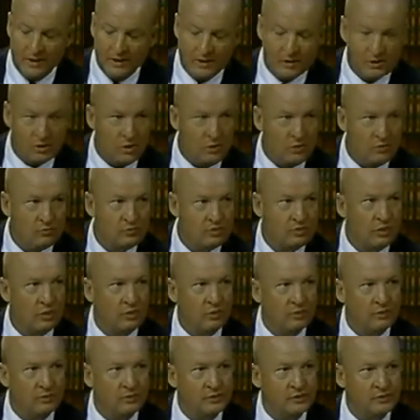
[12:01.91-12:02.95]
This whole
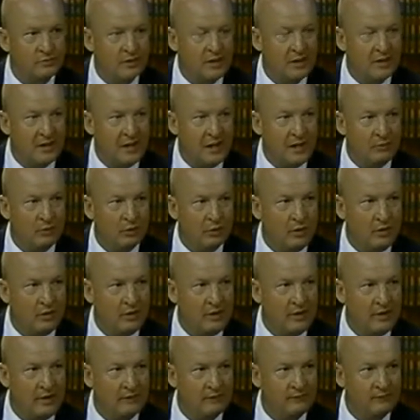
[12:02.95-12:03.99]
show was about how we'll
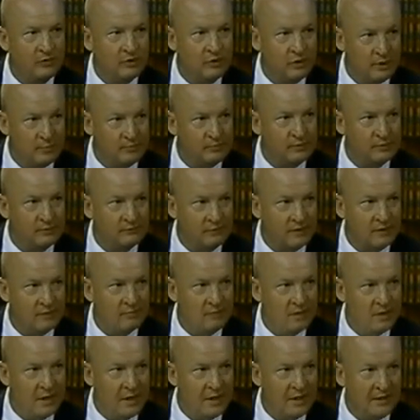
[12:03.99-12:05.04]
all have chips of
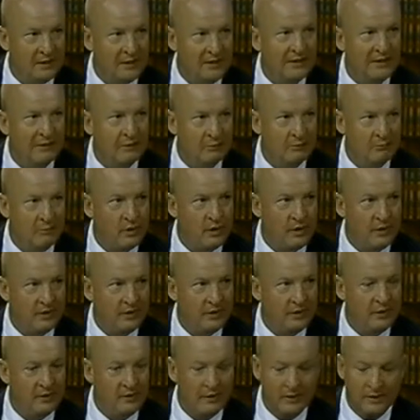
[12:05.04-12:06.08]
some kind in our
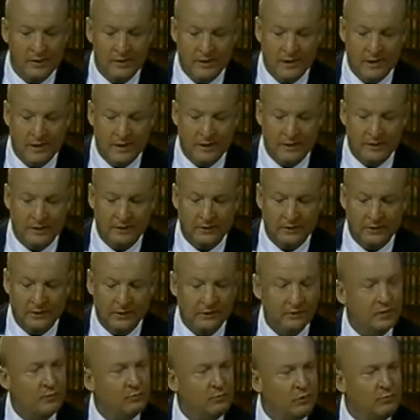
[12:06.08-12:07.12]
body,
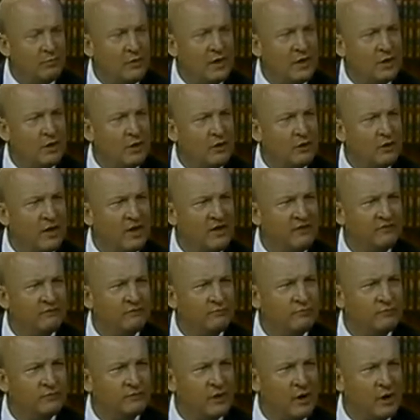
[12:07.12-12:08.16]
and that will make our
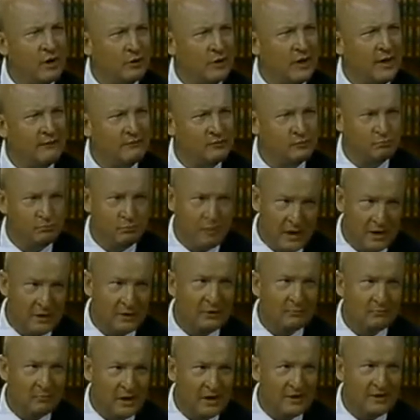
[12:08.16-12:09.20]
lives
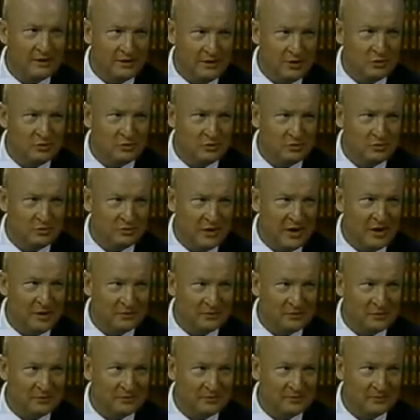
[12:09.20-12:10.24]
better by the year
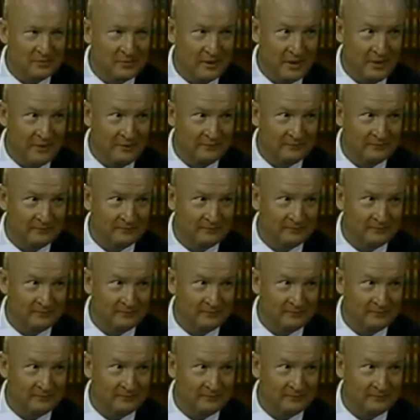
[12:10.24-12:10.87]
2000, right?